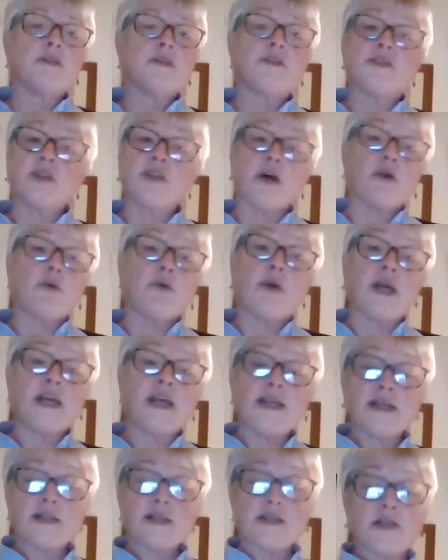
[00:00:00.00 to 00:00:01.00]
So
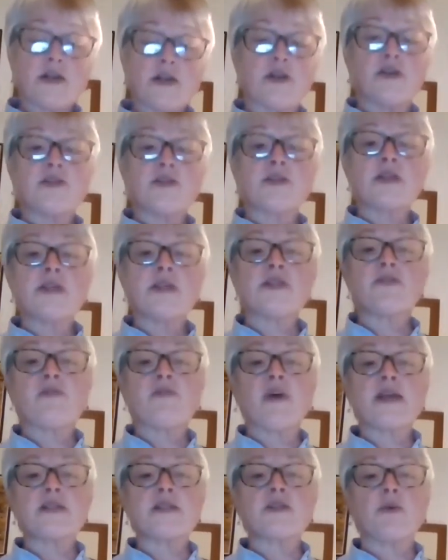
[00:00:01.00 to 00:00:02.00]
He turns His
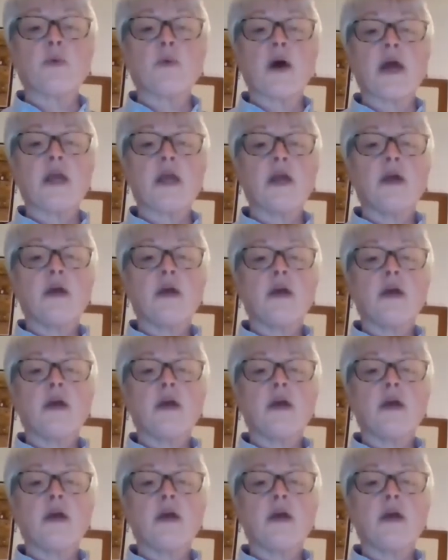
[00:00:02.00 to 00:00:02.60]
face away